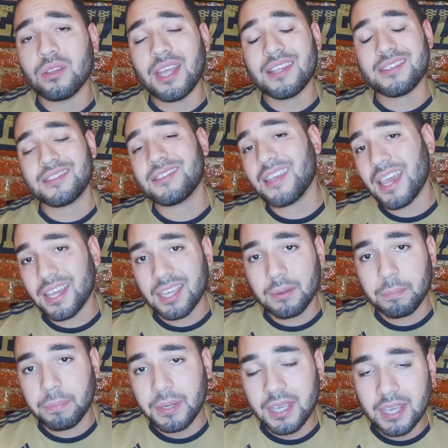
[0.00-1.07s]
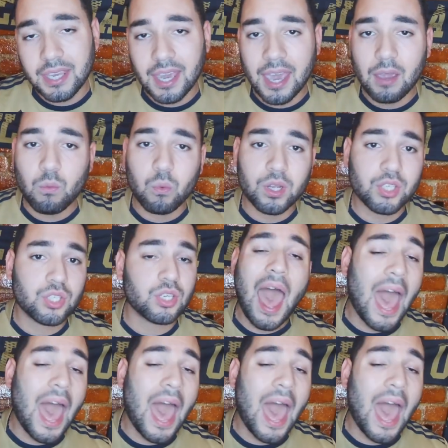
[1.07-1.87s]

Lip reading: on that second PK, which